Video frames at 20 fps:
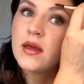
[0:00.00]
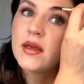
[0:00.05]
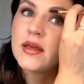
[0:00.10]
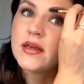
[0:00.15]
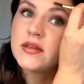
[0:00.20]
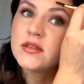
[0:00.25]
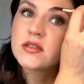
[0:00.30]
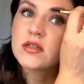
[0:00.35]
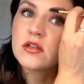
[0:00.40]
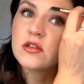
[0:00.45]

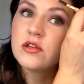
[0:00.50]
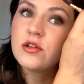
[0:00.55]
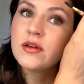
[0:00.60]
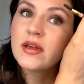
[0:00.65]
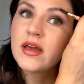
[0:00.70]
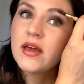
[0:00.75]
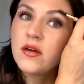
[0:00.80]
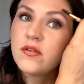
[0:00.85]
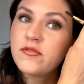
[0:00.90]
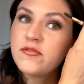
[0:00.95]
is
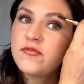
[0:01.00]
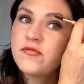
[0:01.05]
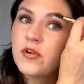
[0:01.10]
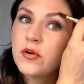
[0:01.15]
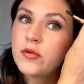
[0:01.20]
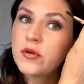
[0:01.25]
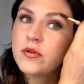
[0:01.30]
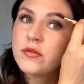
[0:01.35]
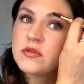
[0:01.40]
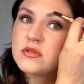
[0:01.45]
look at
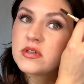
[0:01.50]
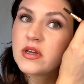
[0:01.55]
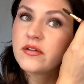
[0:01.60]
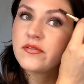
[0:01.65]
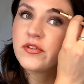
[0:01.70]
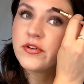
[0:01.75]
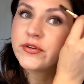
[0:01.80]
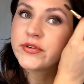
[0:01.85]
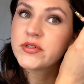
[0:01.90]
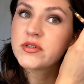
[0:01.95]
photos
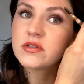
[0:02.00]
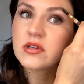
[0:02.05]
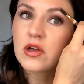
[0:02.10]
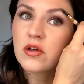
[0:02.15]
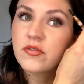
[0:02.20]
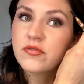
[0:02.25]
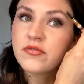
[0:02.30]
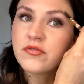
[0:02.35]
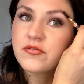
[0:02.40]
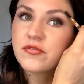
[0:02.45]
of
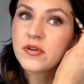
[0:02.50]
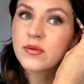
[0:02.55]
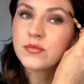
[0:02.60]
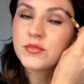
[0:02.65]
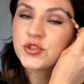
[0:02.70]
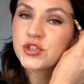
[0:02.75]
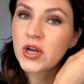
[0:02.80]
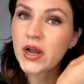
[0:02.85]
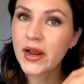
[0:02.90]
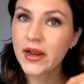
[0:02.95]
yourself
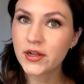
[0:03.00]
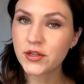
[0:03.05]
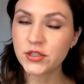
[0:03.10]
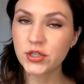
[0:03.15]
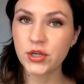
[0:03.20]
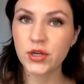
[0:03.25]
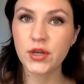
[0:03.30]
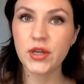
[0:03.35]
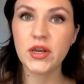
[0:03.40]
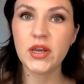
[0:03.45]
from
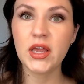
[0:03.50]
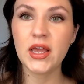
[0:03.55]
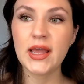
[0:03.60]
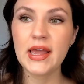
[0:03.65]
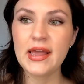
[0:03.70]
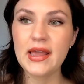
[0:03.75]
childhood